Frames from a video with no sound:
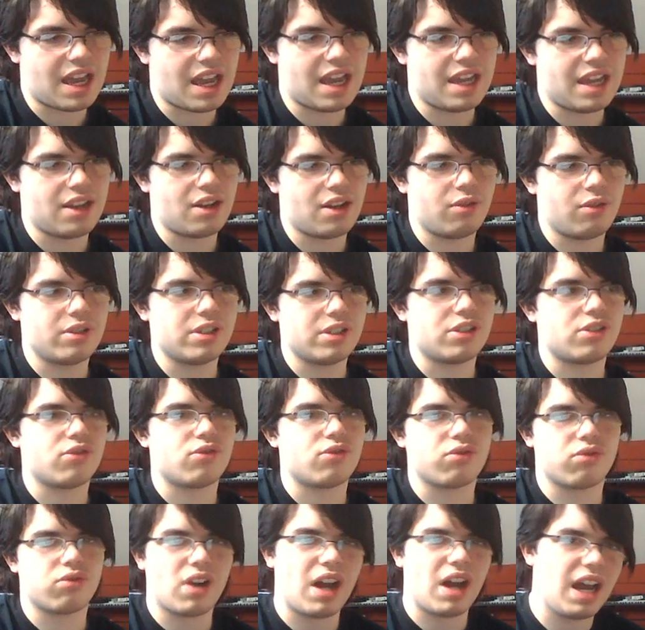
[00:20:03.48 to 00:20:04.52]
I always
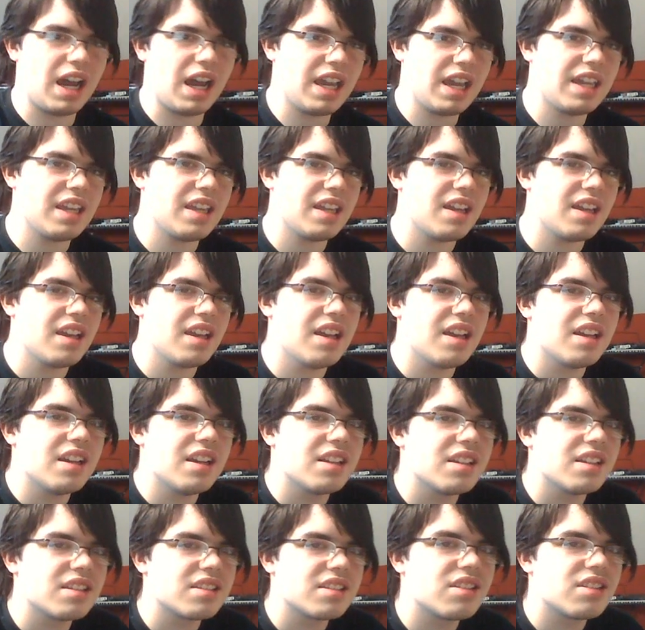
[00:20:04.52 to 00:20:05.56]
try
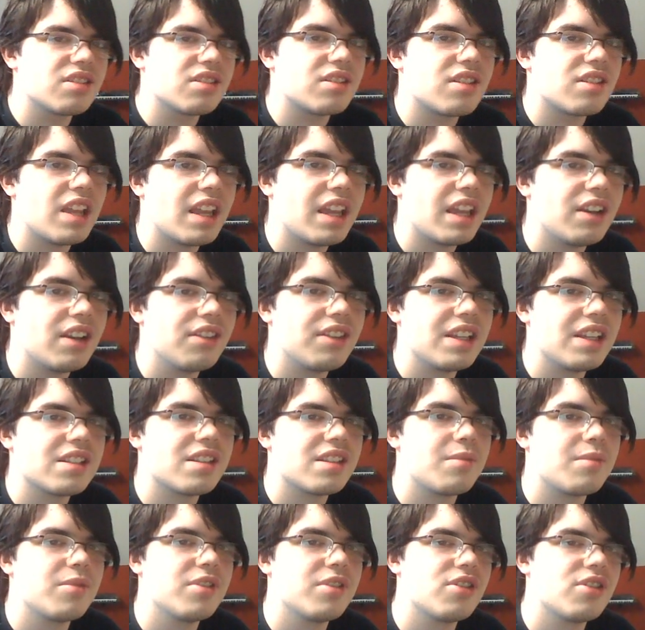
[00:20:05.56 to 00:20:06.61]
to handle
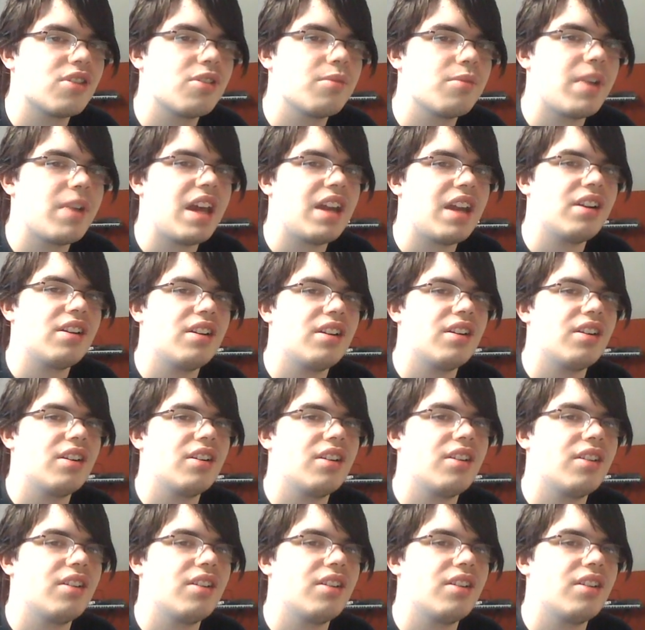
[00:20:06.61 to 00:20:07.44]
things in a mature manner.